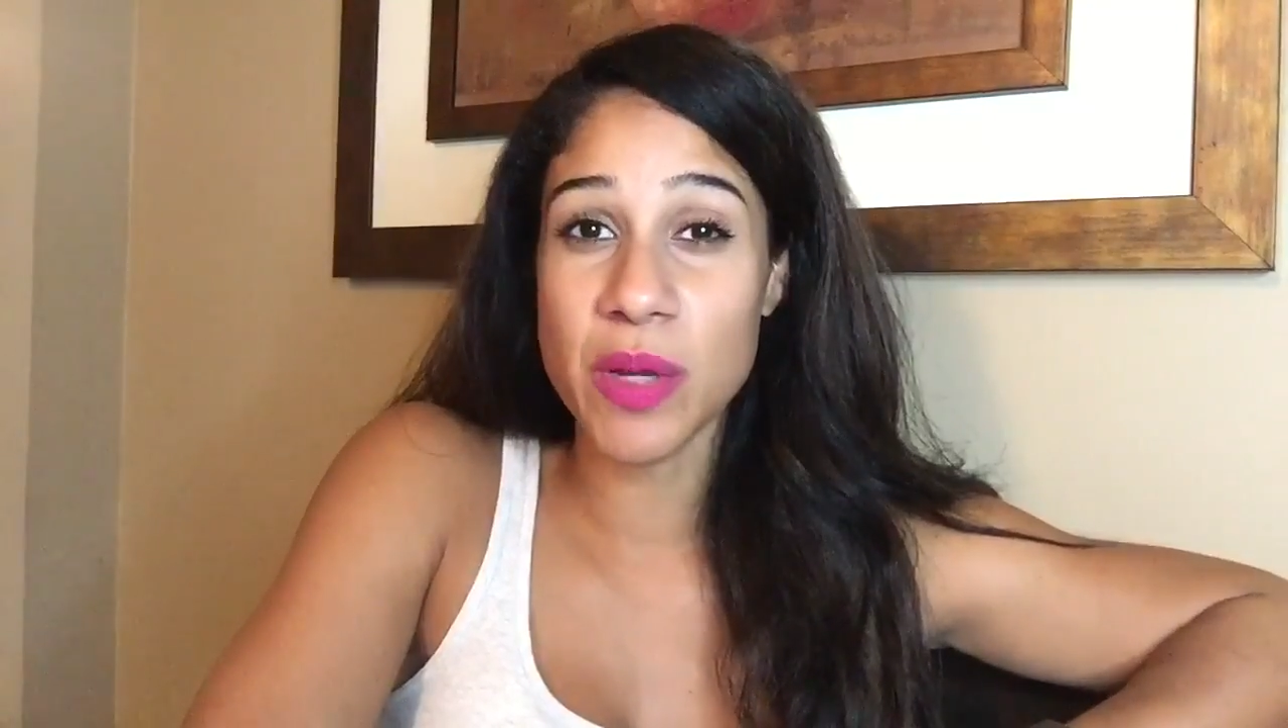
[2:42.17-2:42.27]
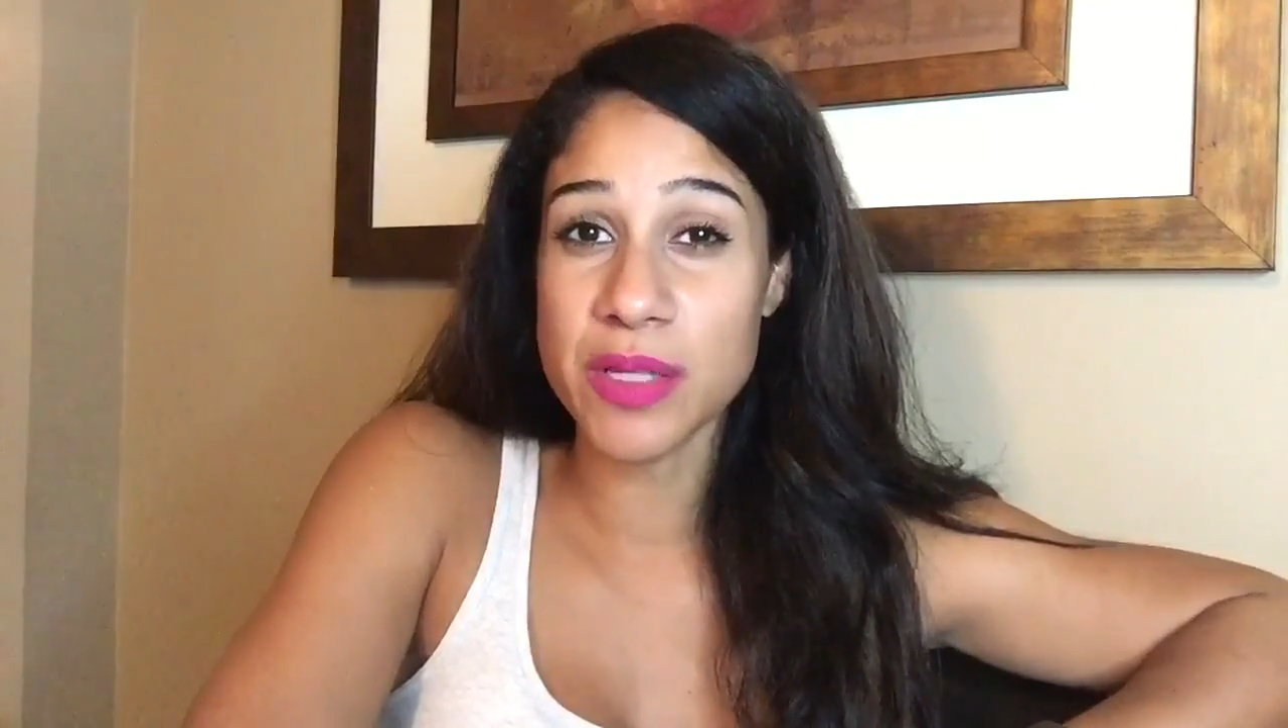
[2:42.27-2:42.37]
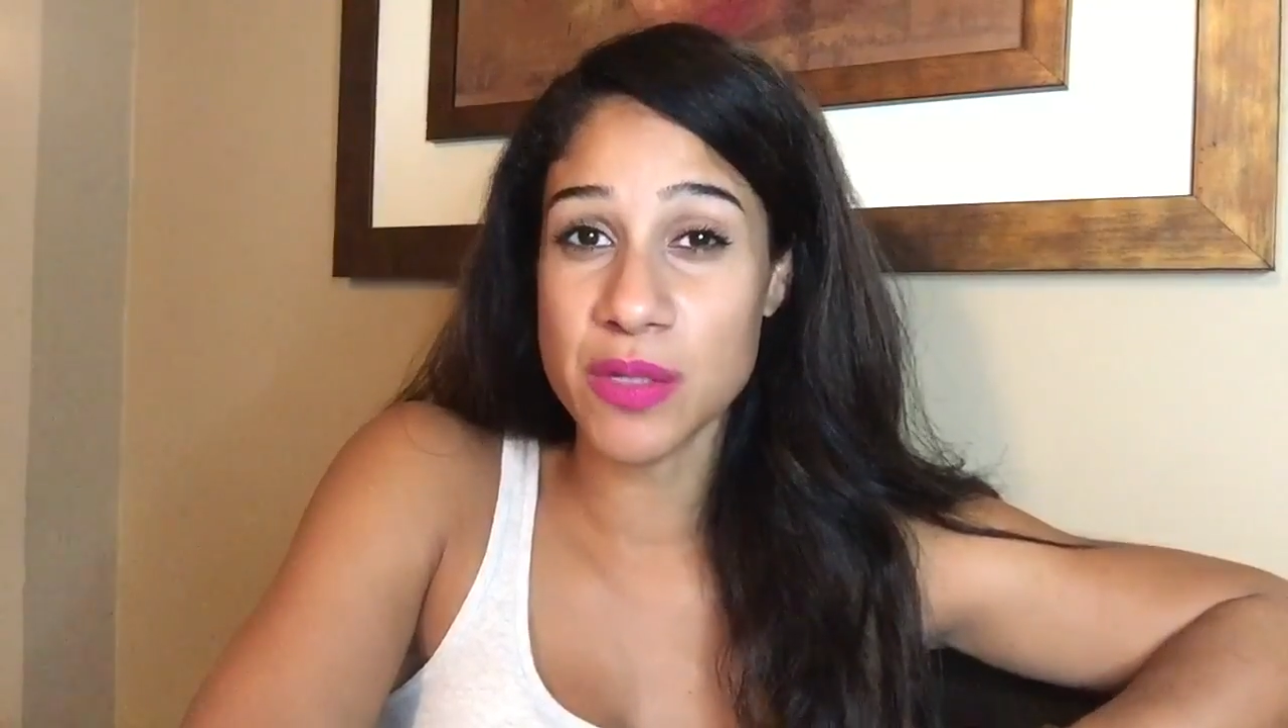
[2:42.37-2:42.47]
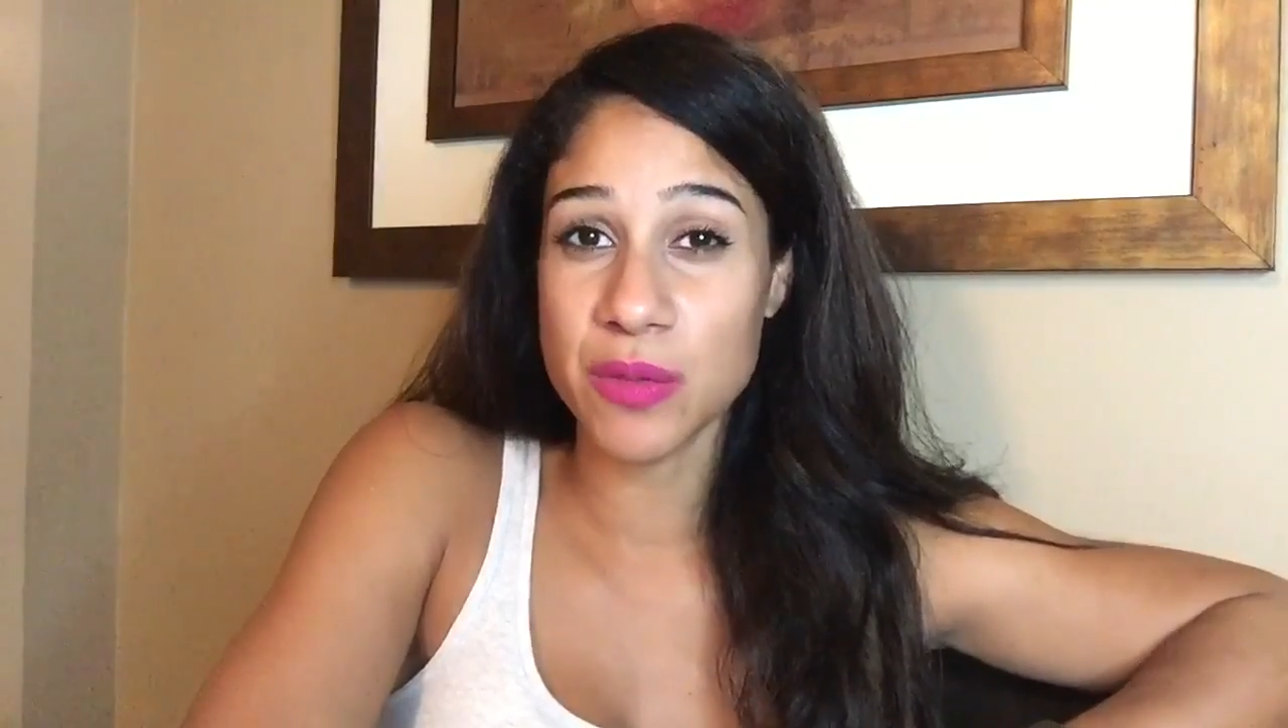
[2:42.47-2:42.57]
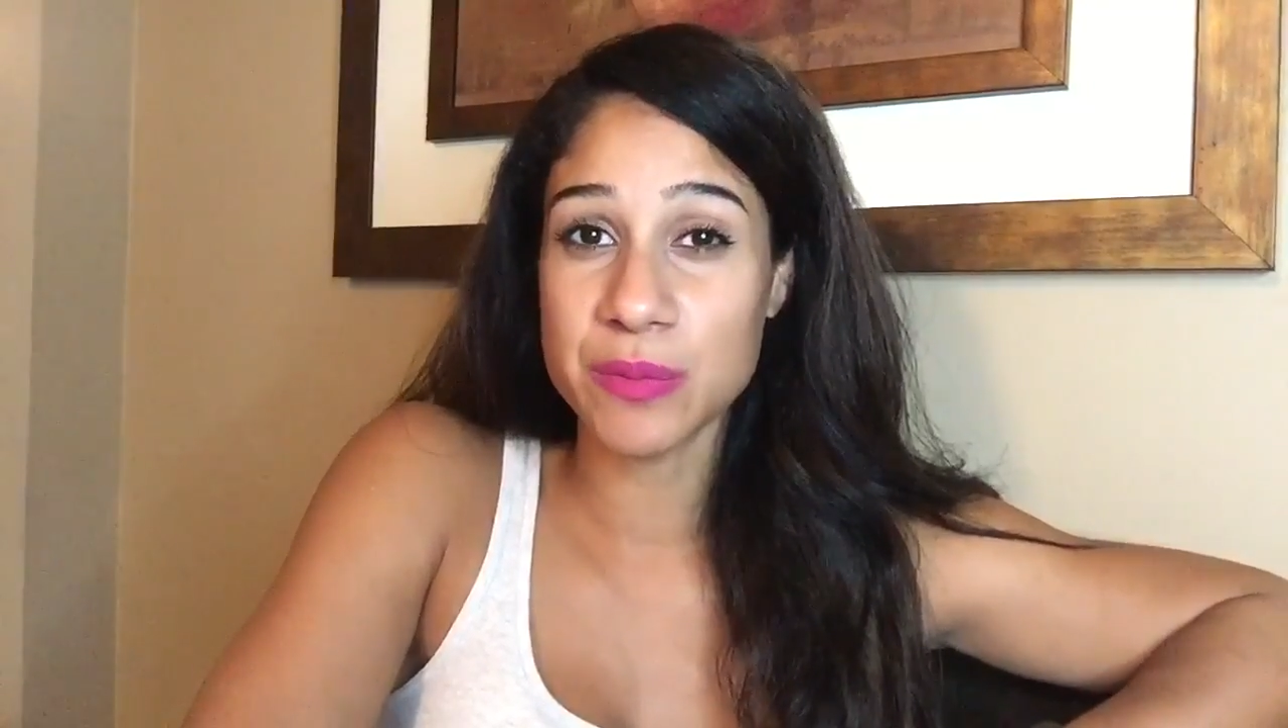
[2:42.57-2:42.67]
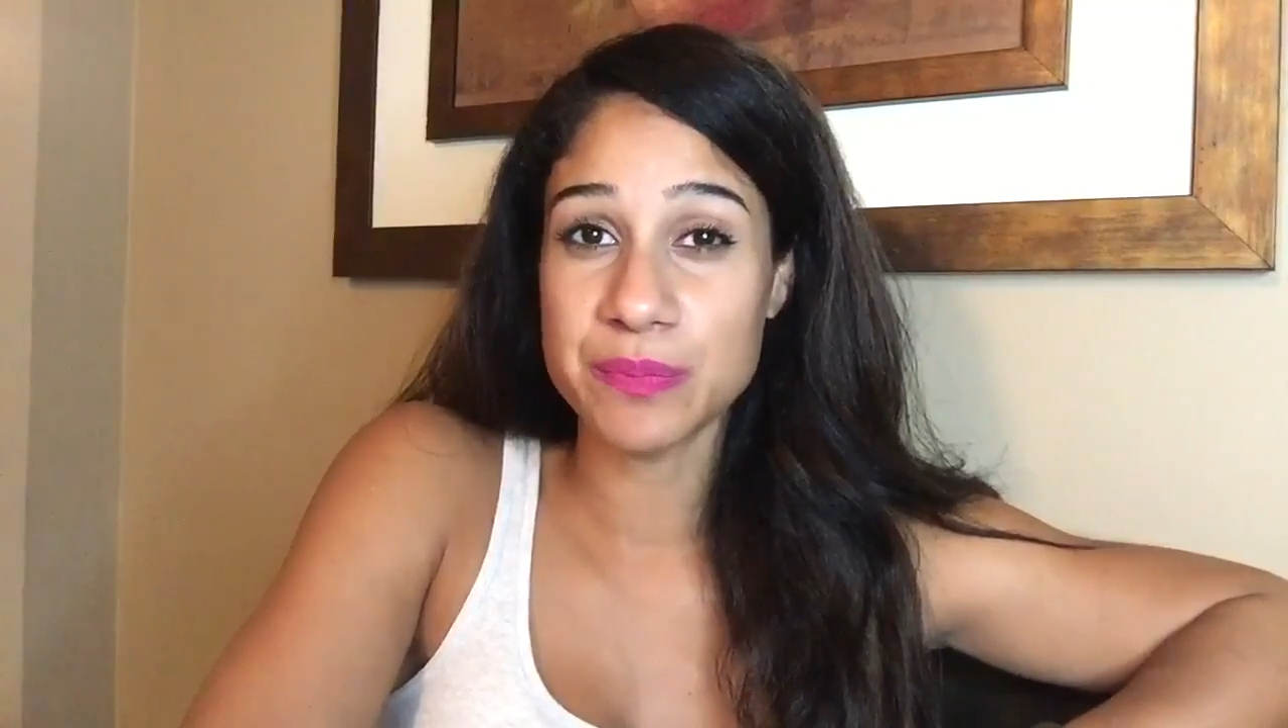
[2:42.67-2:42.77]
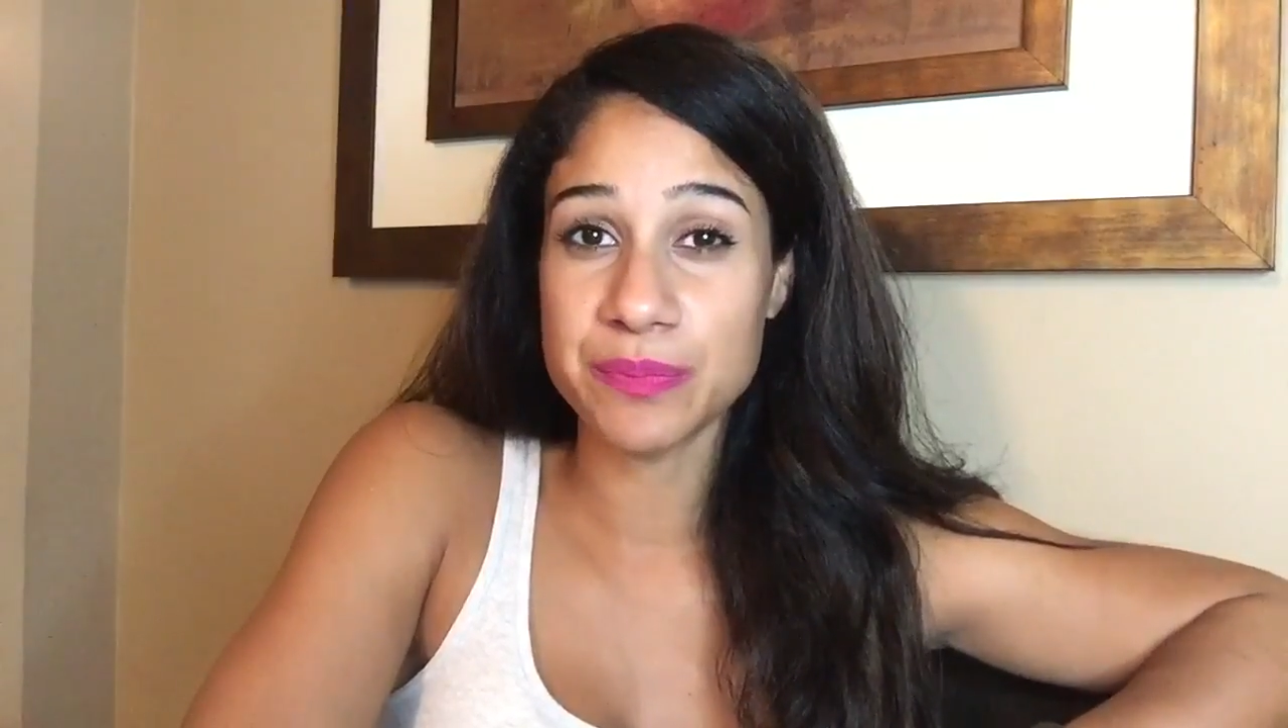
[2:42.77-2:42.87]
what to.